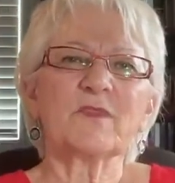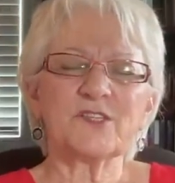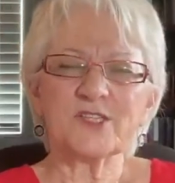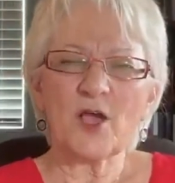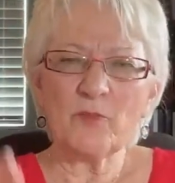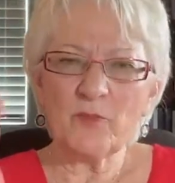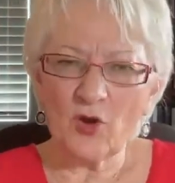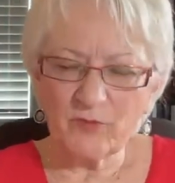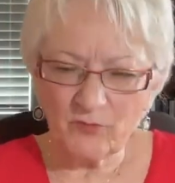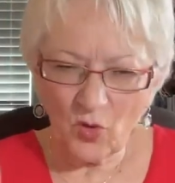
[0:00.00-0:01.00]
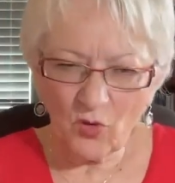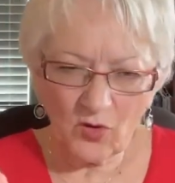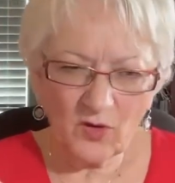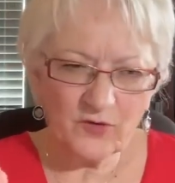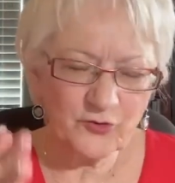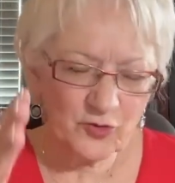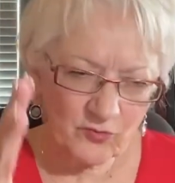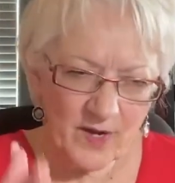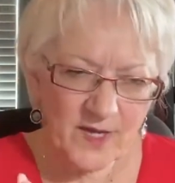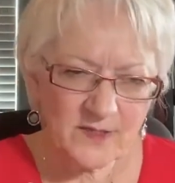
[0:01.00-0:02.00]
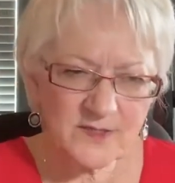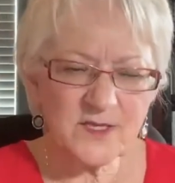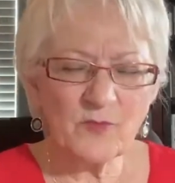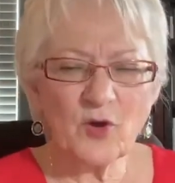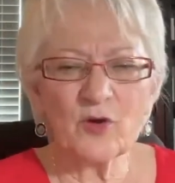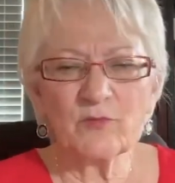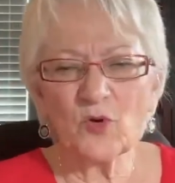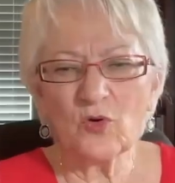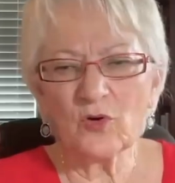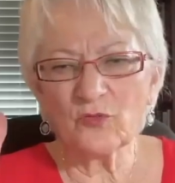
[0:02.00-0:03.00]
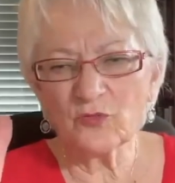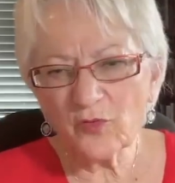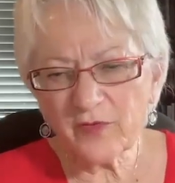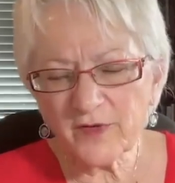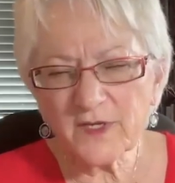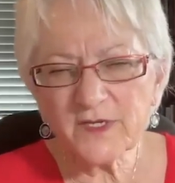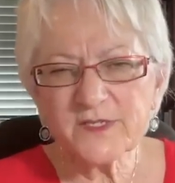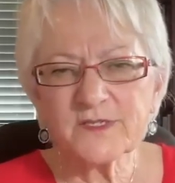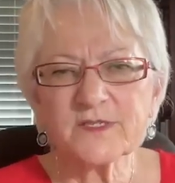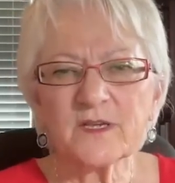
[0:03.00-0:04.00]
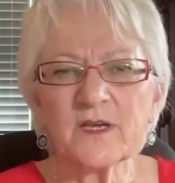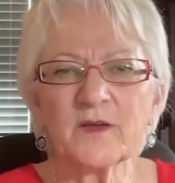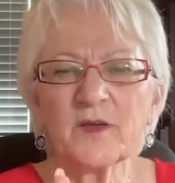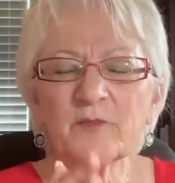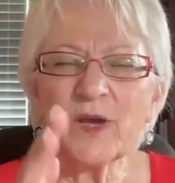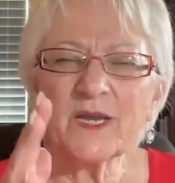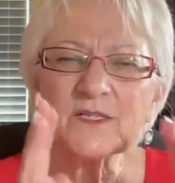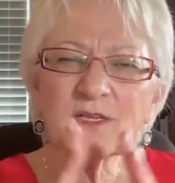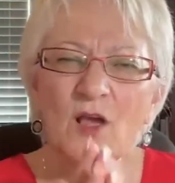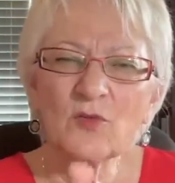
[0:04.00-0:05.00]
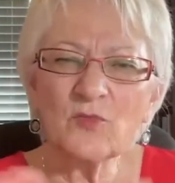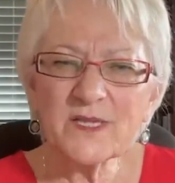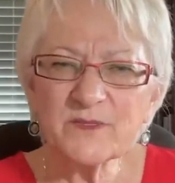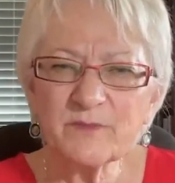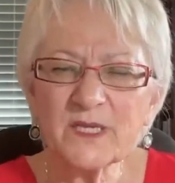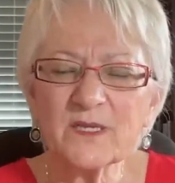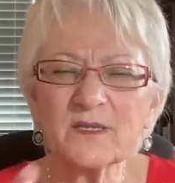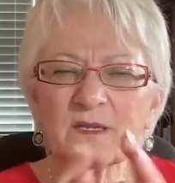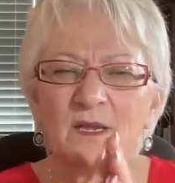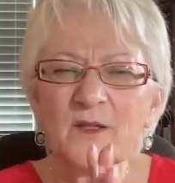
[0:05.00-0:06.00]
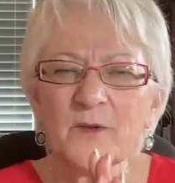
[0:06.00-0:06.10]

some are more direct, some are more ruthless, uh, but it's always been...